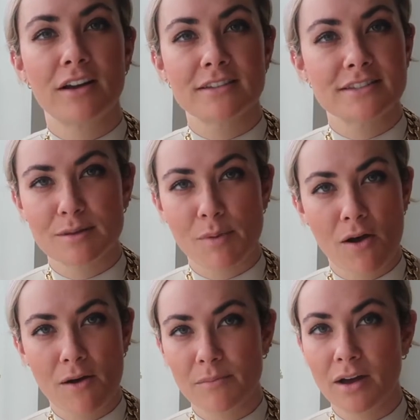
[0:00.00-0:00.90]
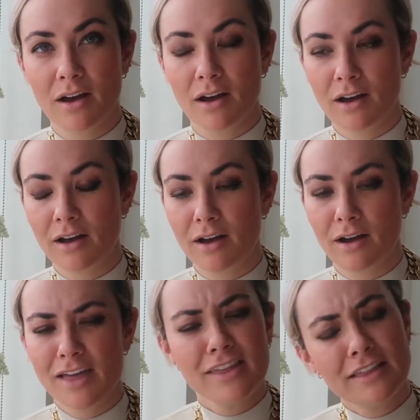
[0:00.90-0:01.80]
It's the bomb.
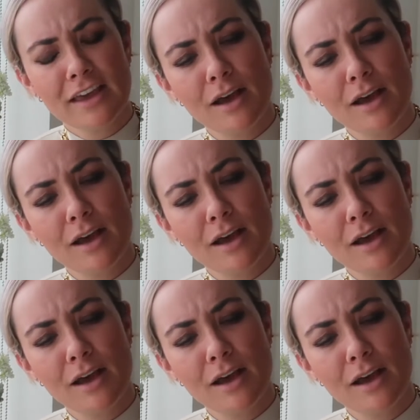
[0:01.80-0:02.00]
I think they